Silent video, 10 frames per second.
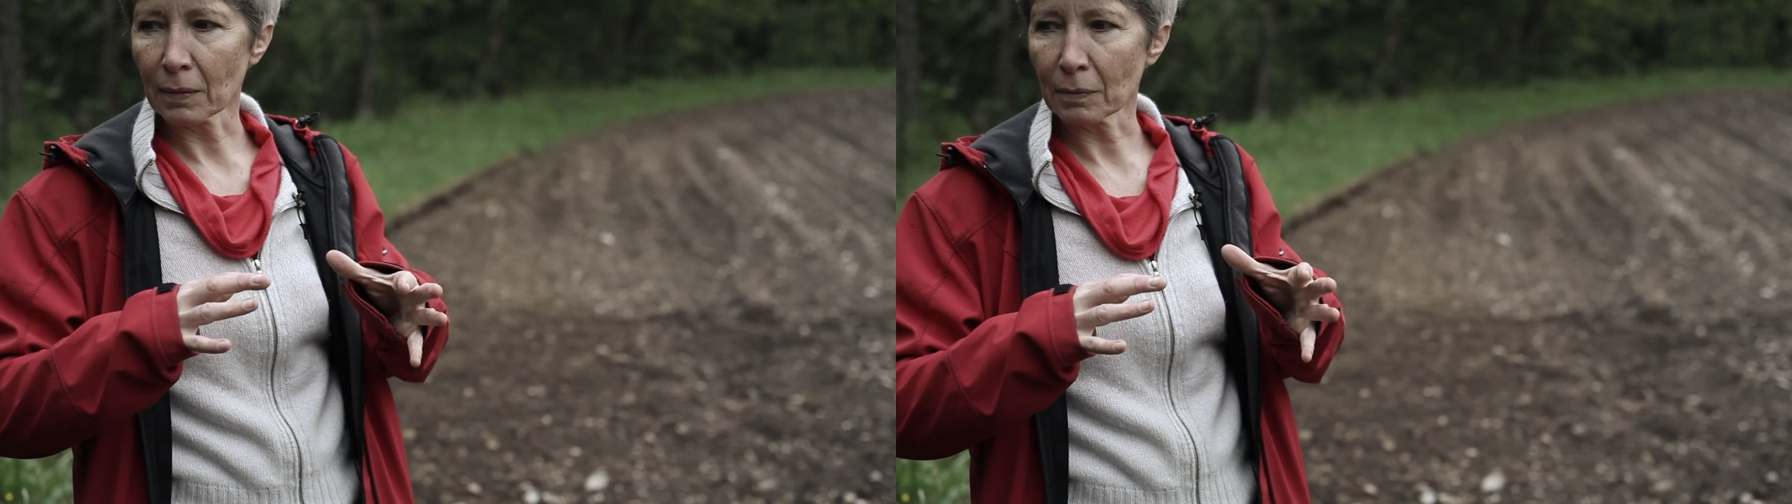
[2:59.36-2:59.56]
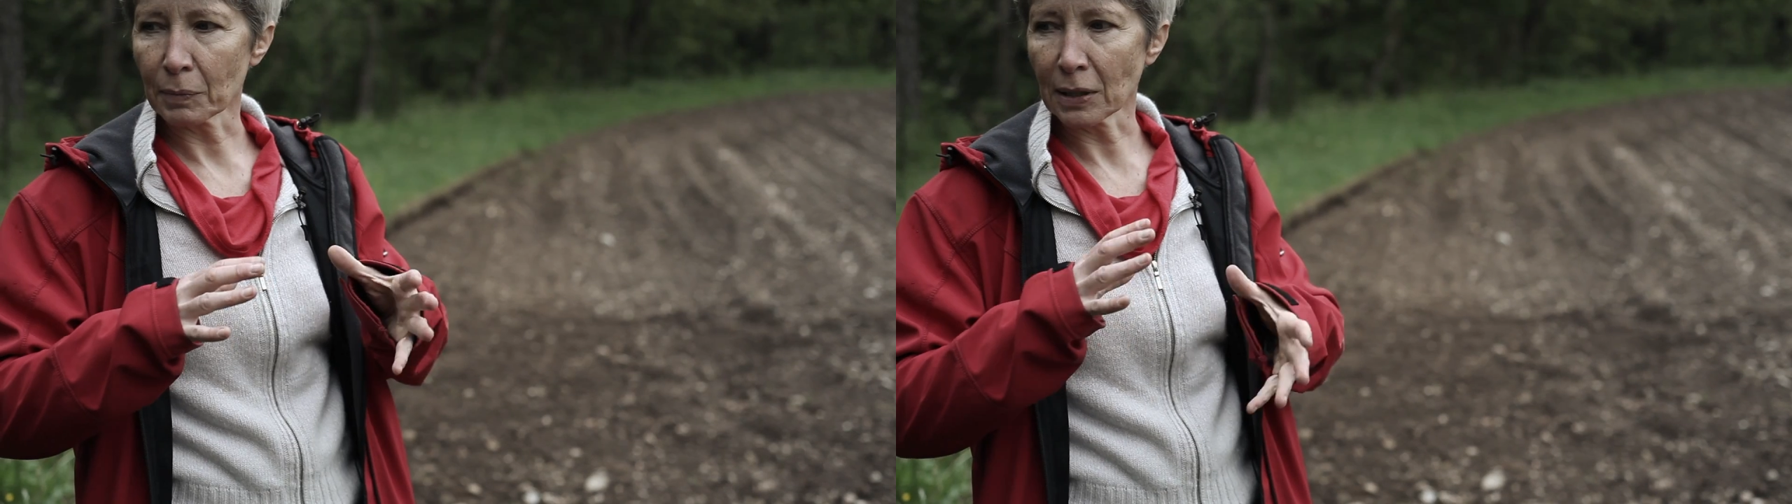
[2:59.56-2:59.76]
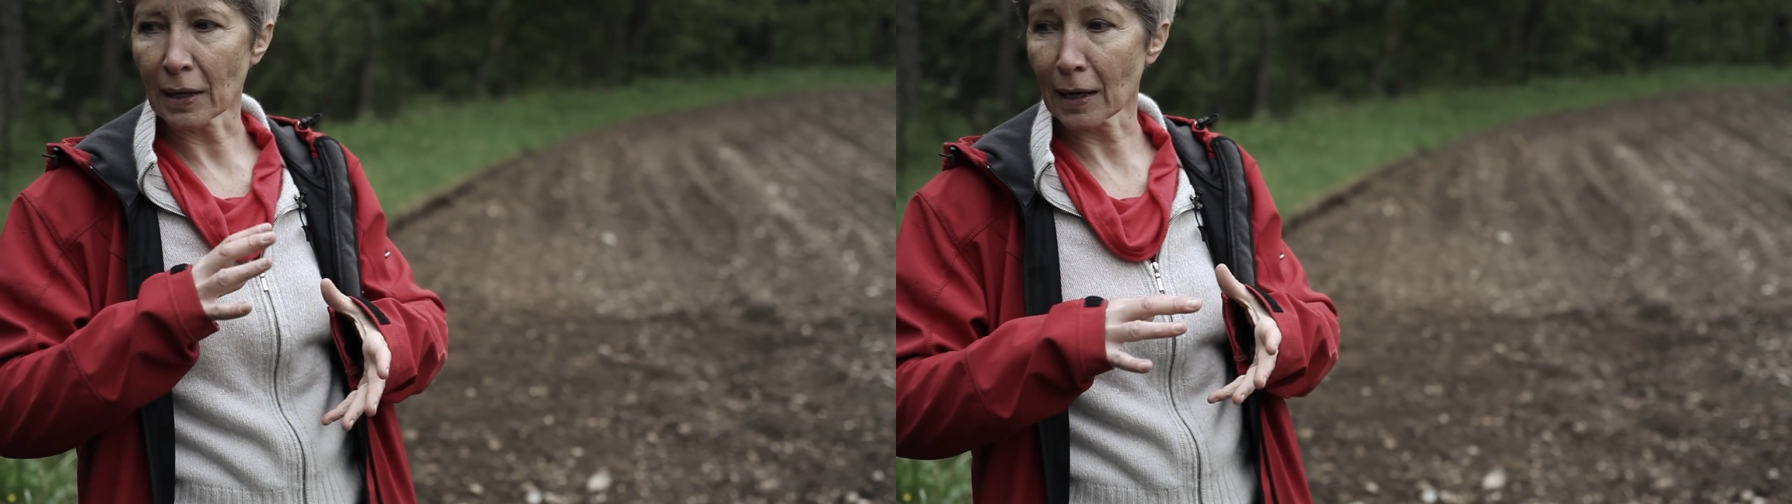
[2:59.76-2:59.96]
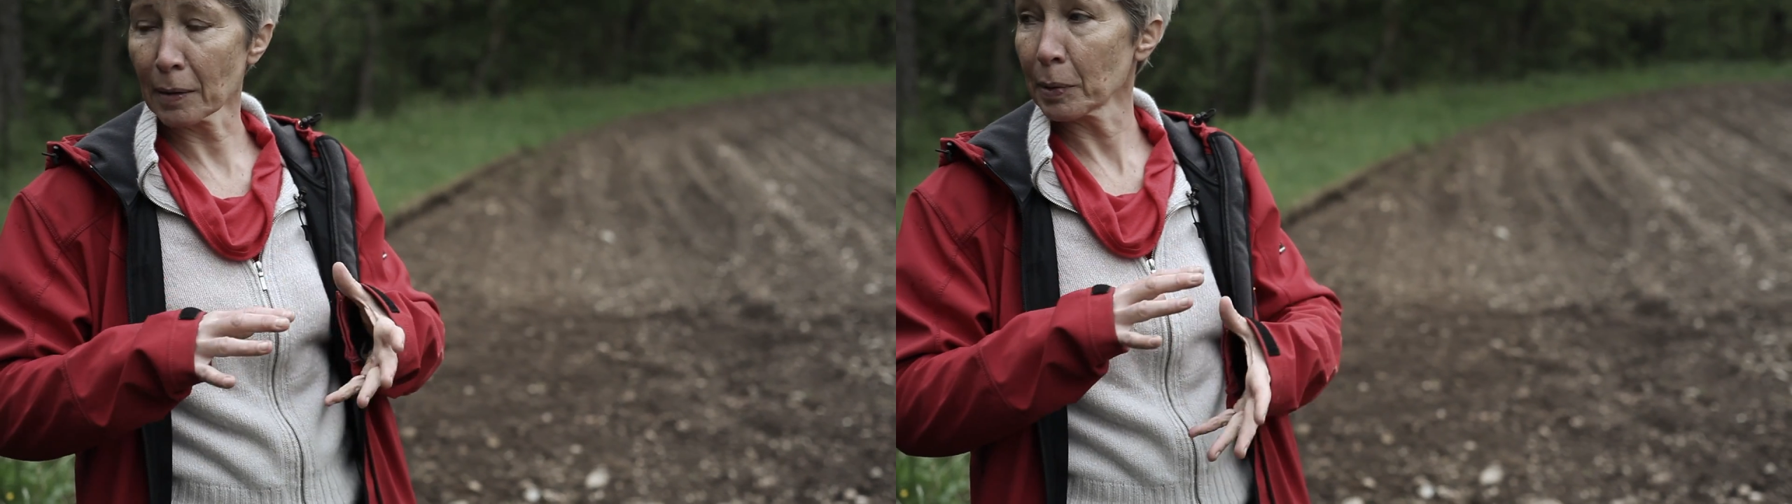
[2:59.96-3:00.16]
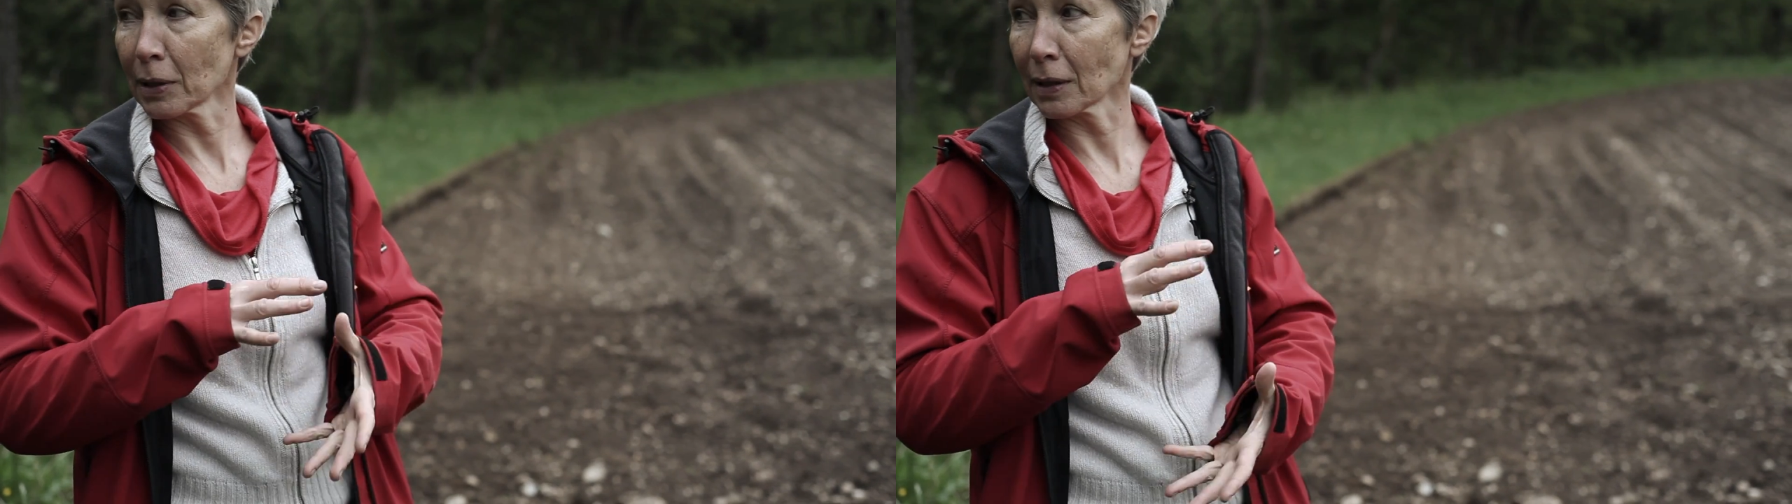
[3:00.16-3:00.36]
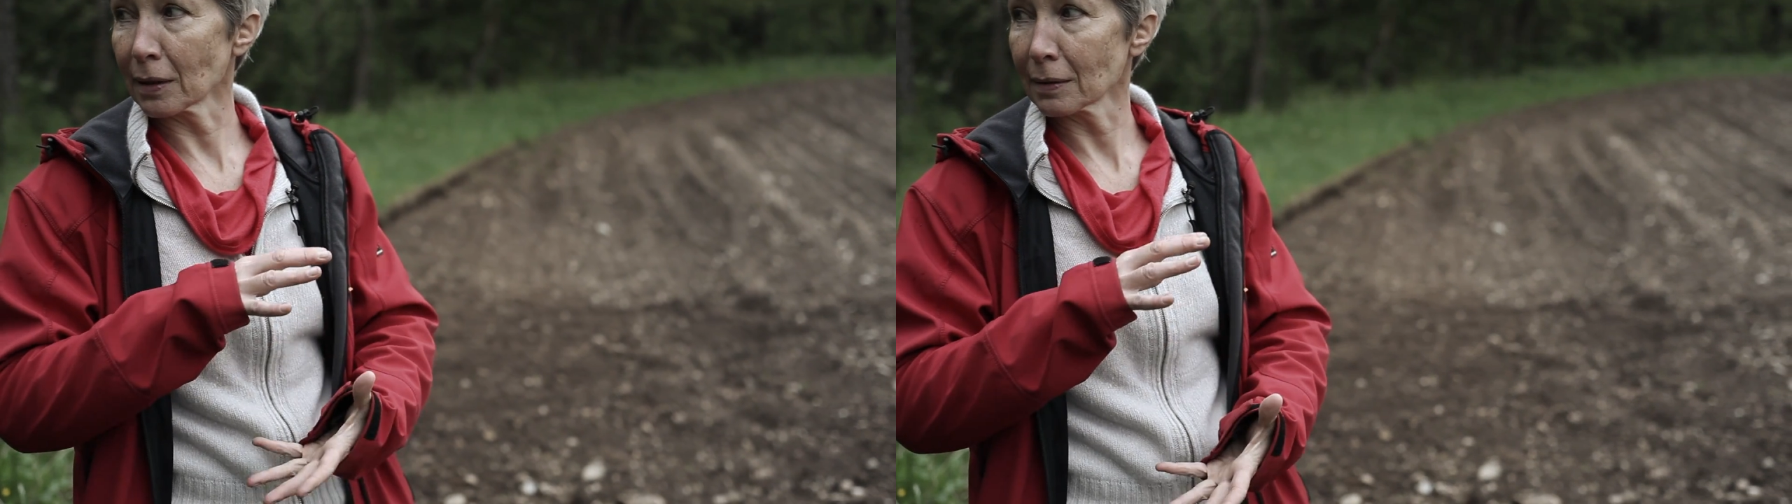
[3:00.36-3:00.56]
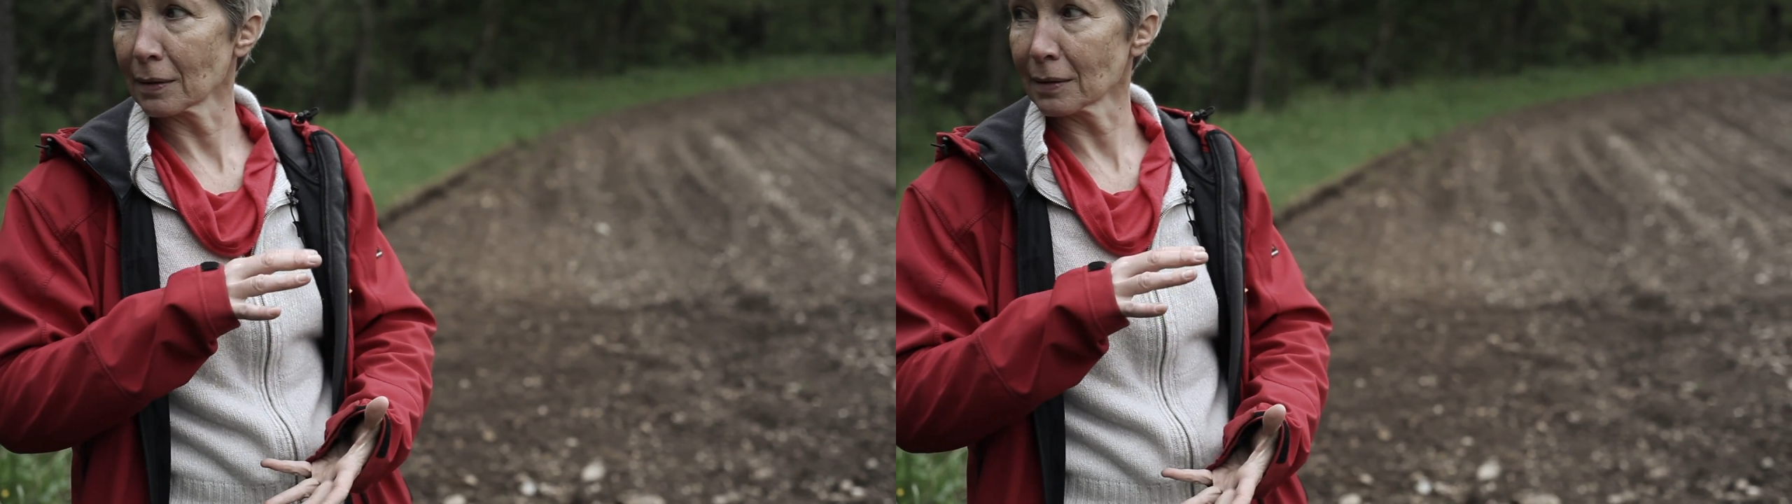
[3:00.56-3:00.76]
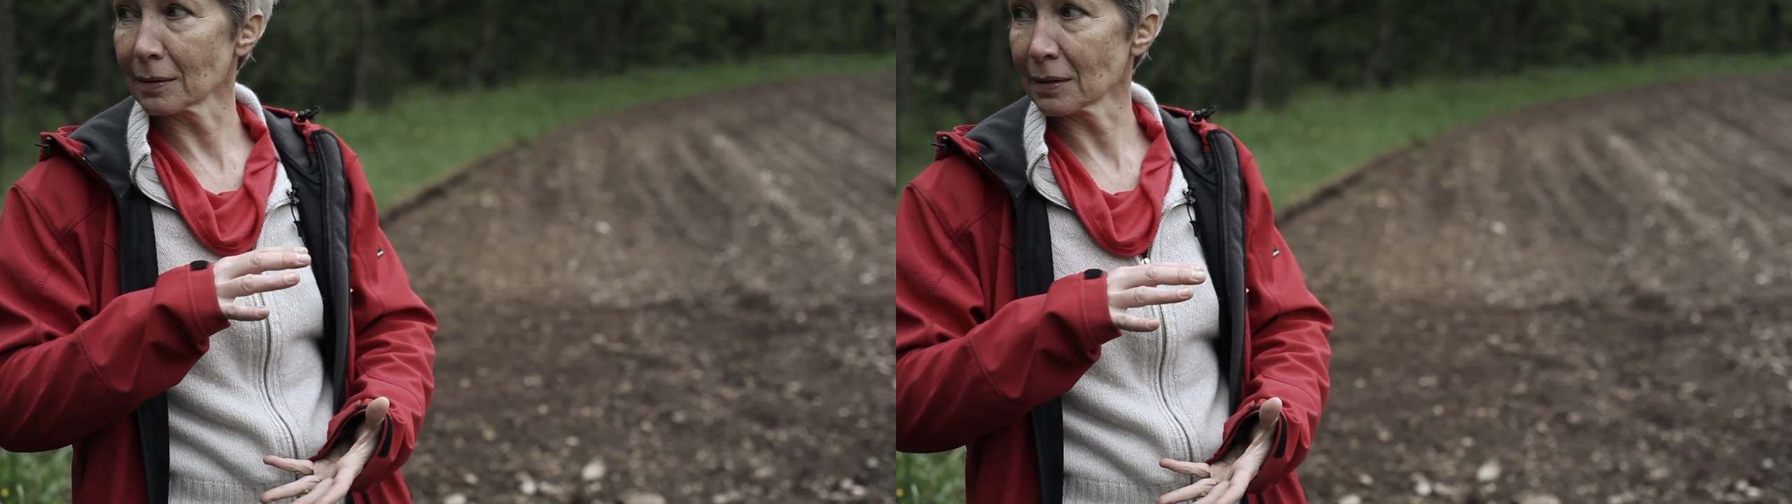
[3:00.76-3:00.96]
been happening
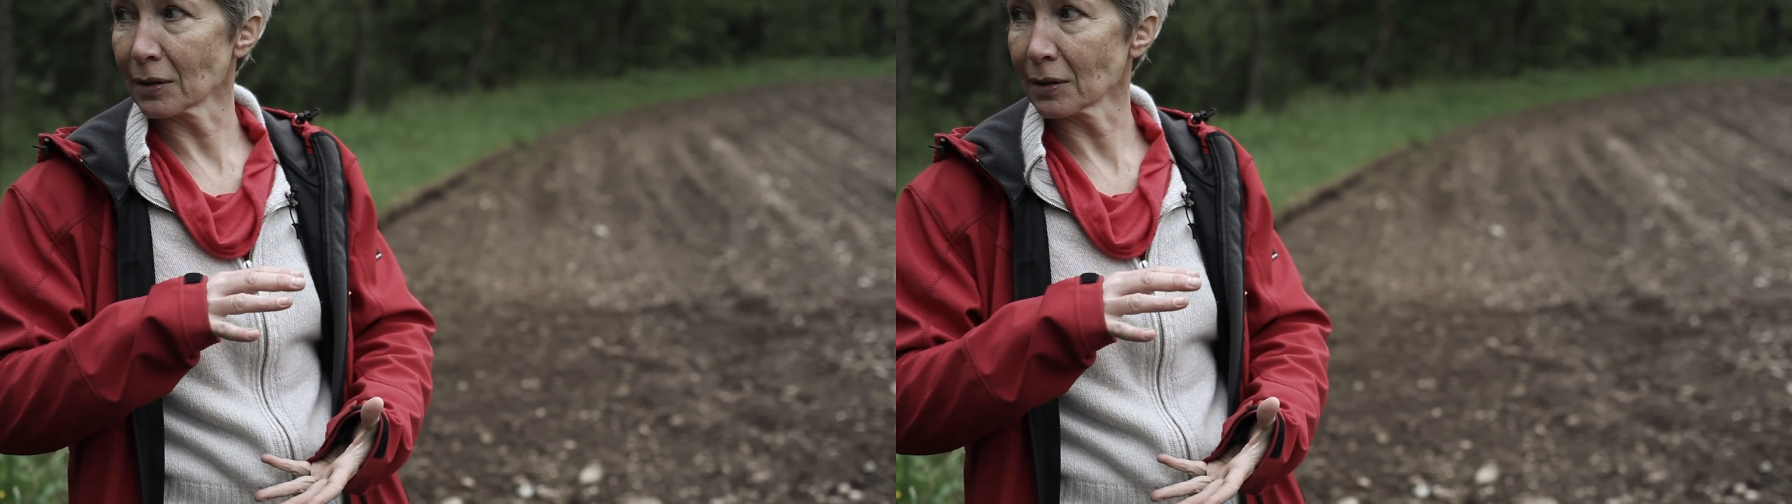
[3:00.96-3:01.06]
in